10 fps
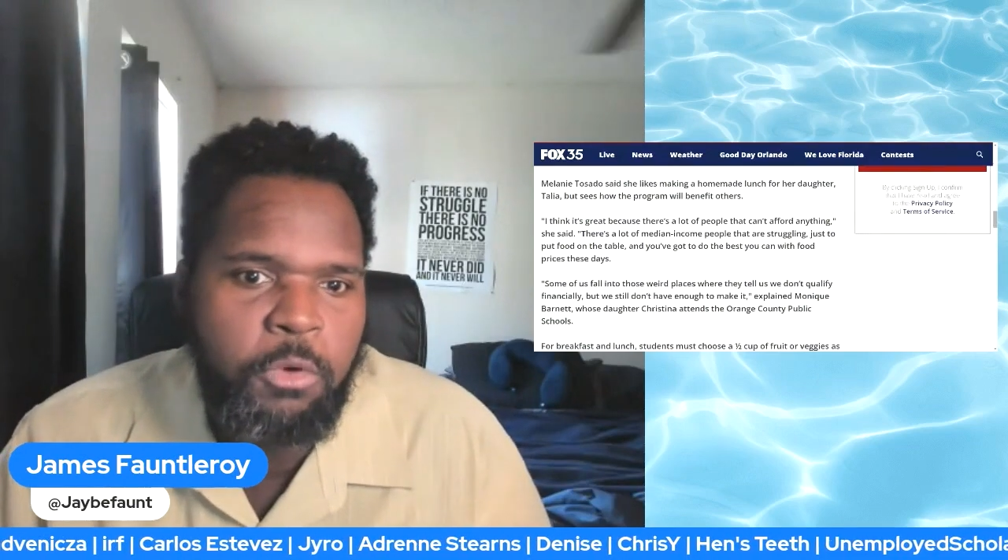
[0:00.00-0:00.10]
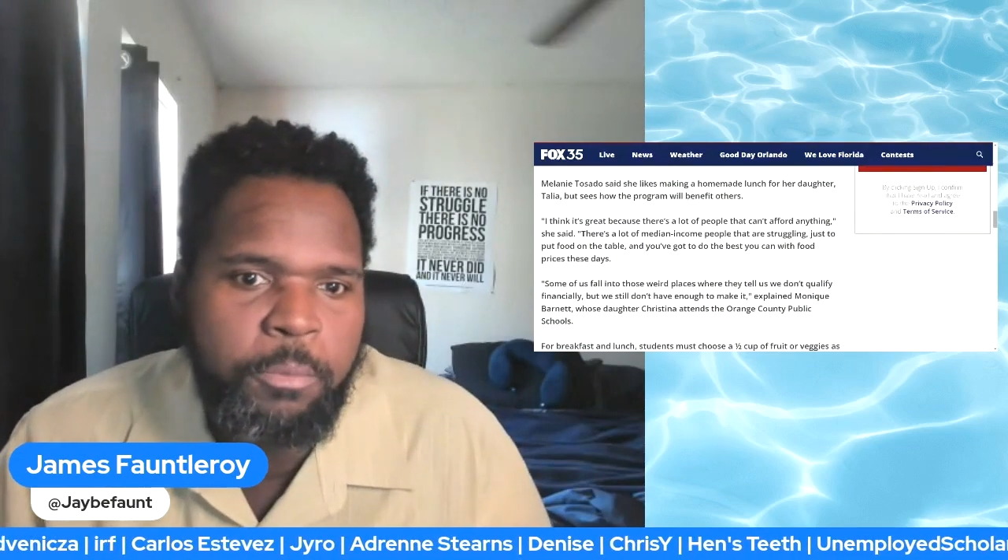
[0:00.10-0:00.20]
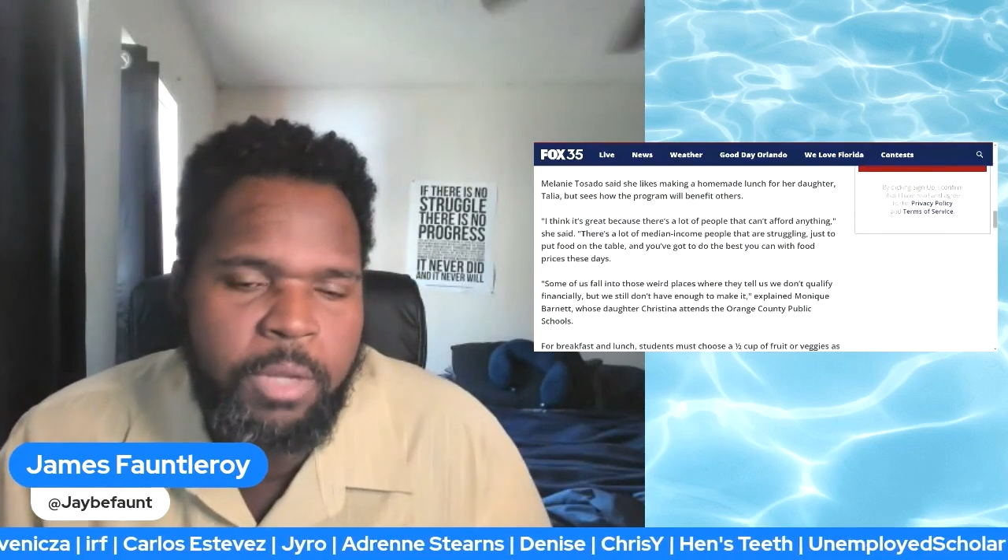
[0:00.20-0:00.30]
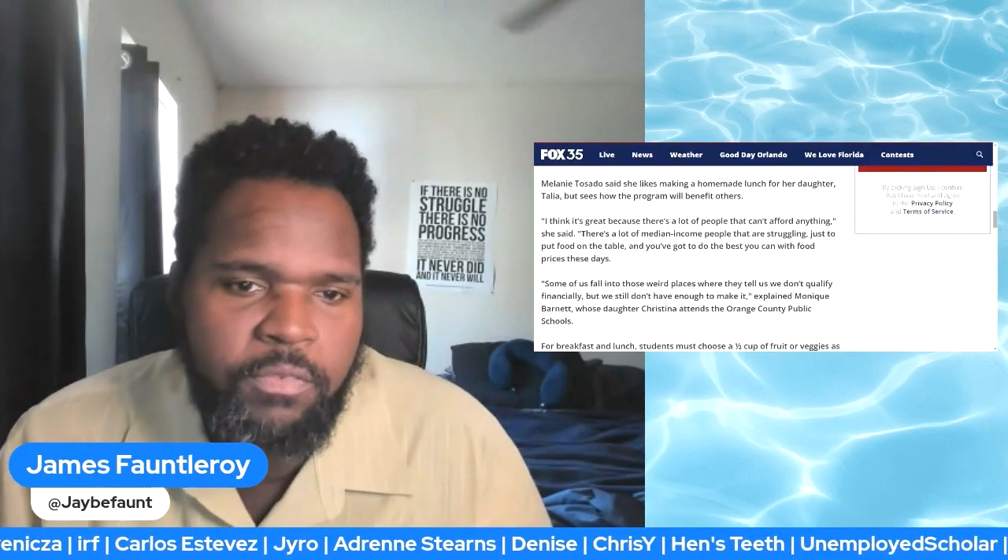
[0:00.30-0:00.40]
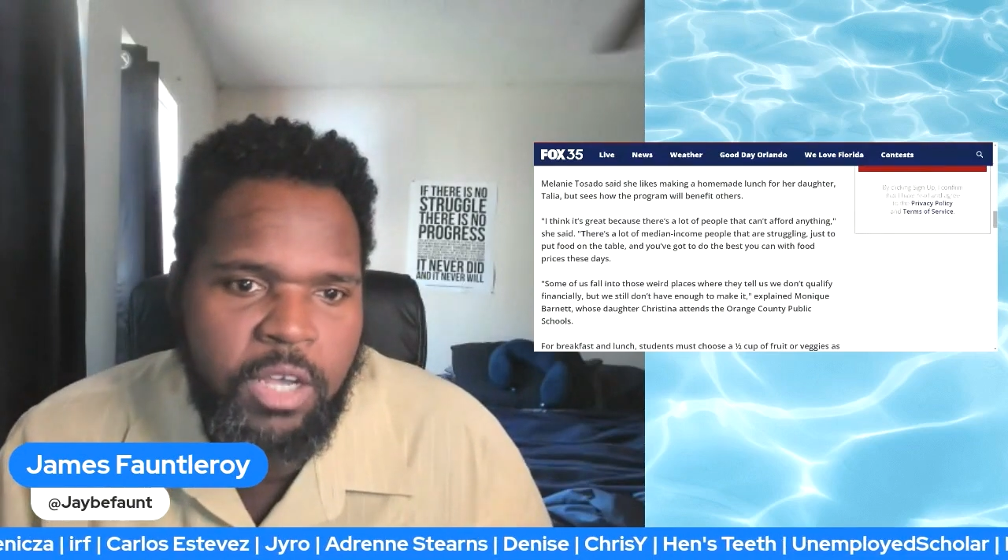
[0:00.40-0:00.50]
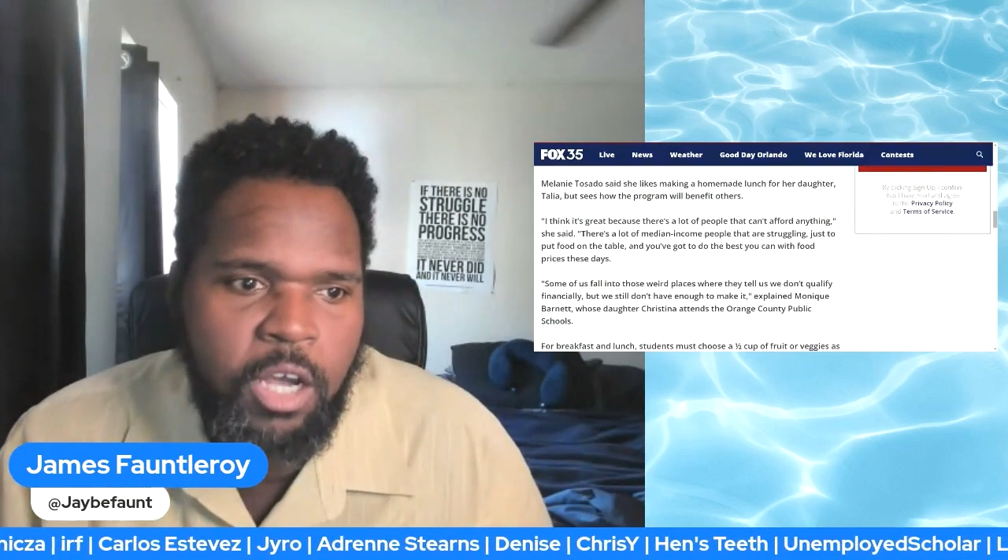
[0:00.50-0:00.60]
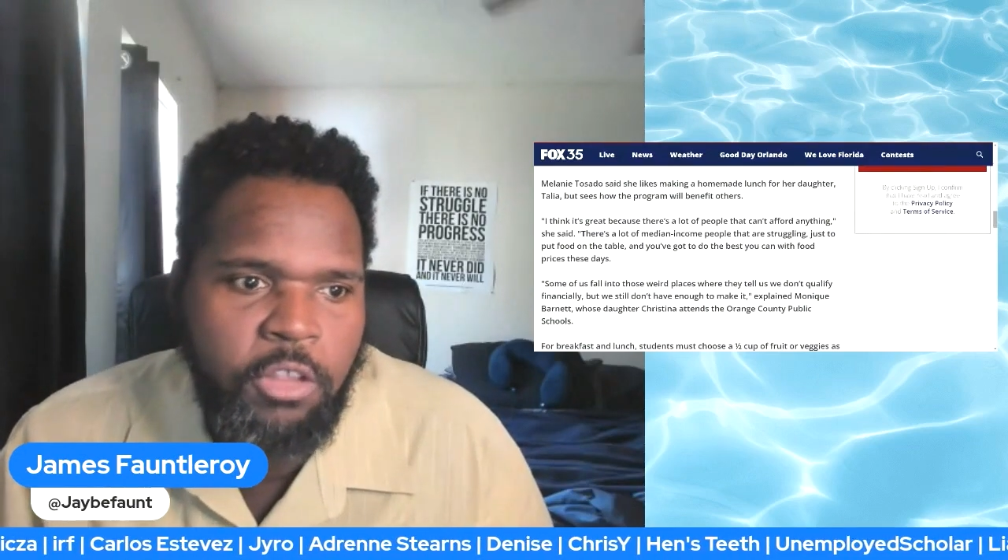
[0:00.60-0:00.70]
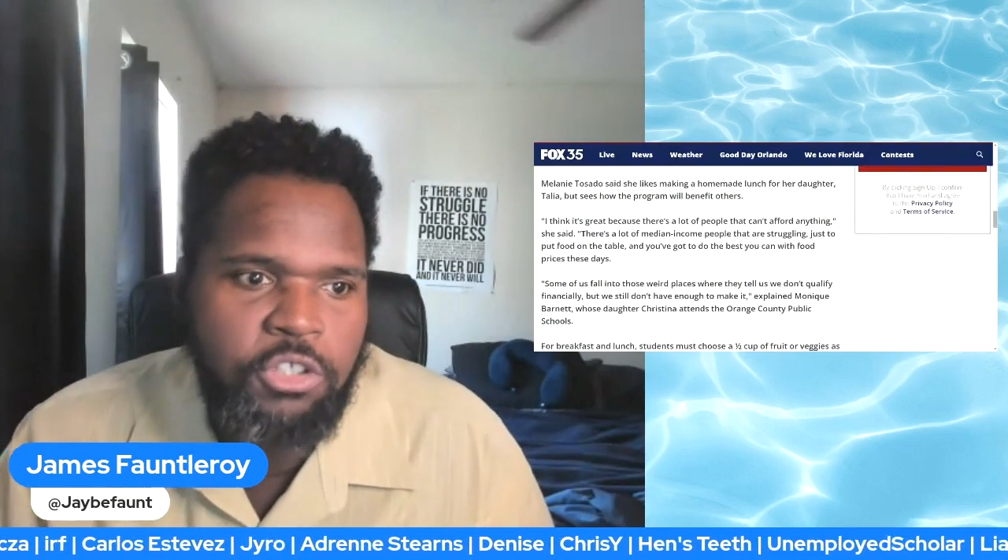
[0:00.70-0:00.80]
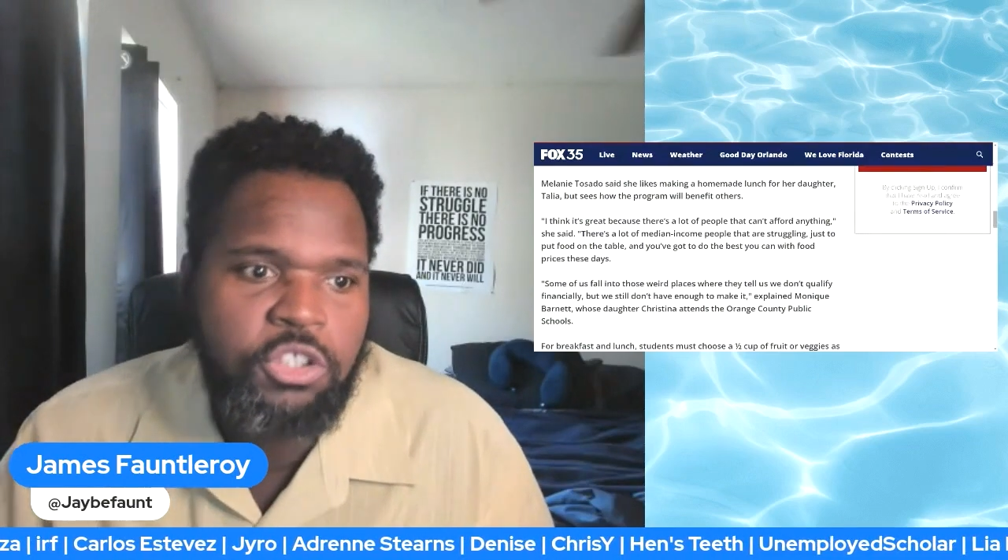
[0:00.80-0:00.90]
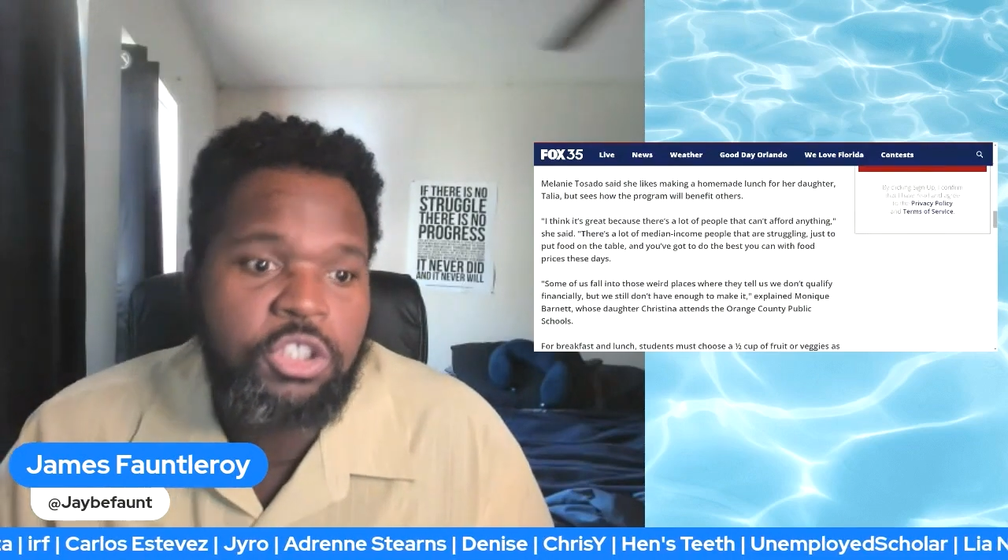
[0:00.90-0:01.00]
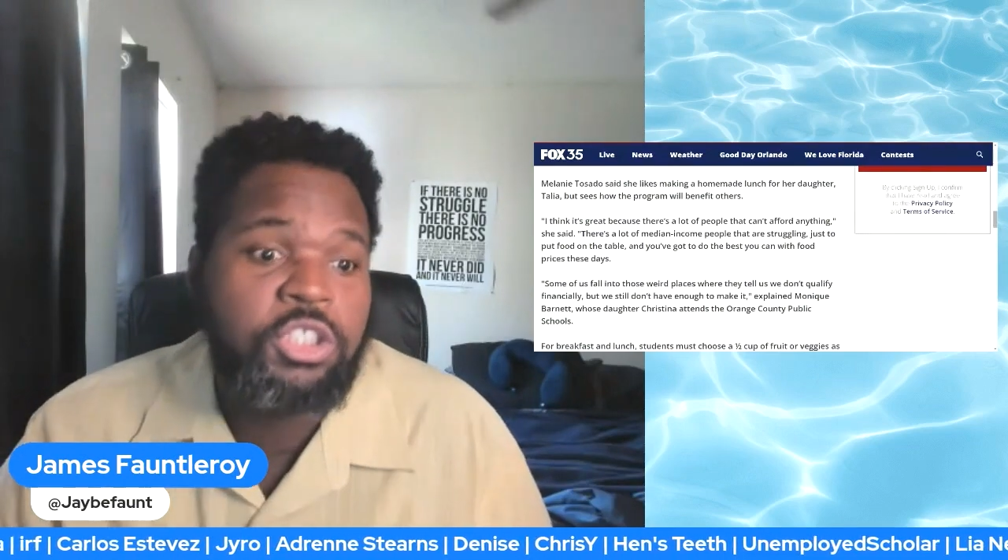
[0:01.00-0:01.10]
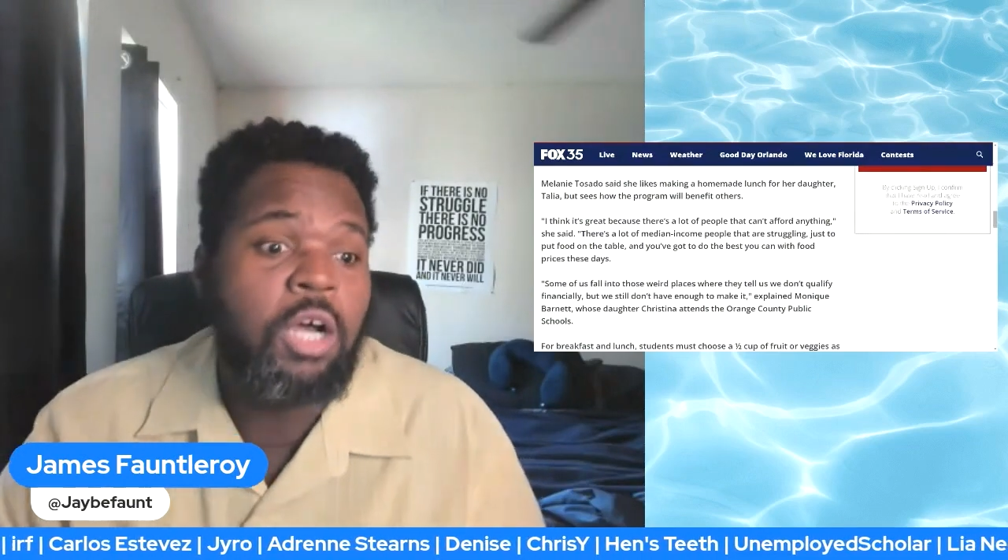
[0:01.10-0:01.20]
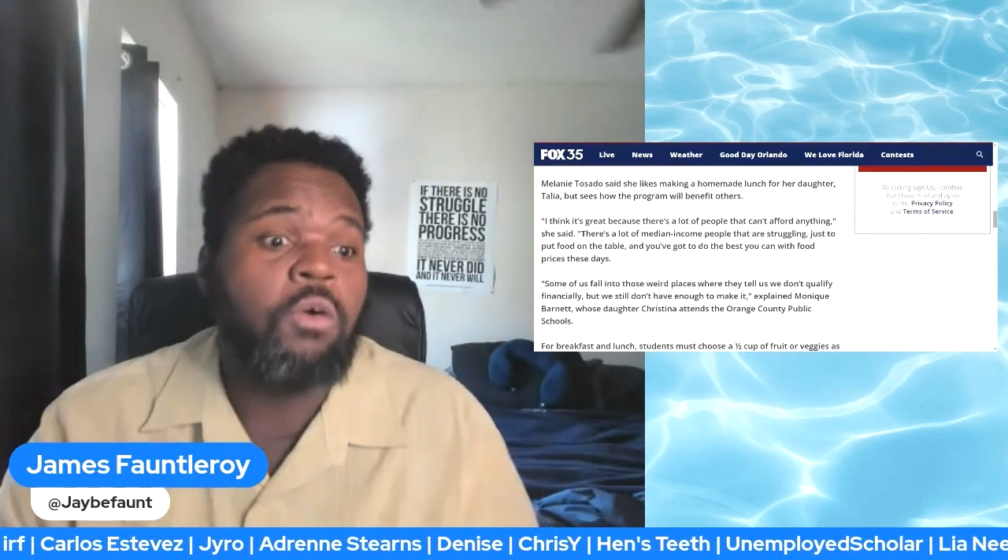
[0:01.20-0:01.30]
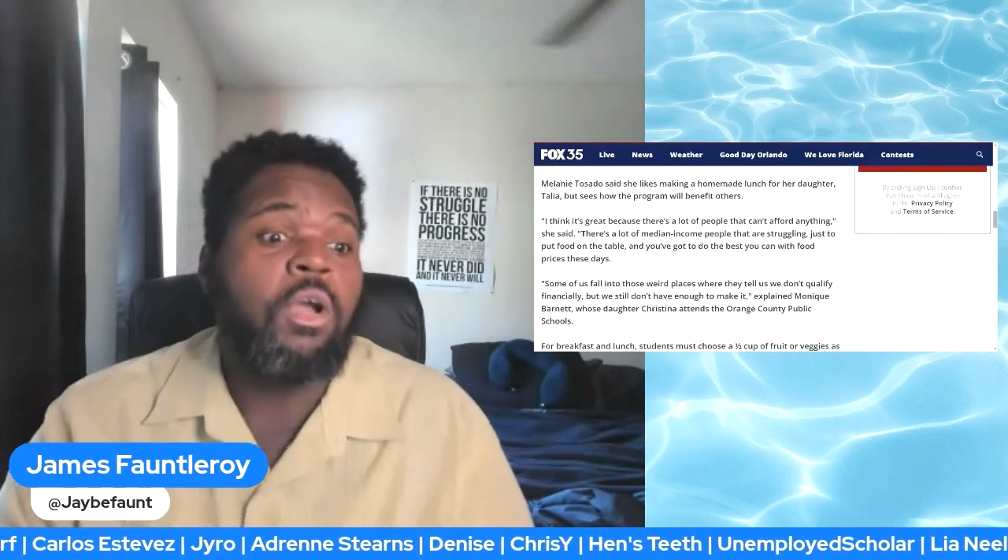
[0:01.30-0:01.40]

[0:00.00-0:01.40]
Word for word: will benefit others. So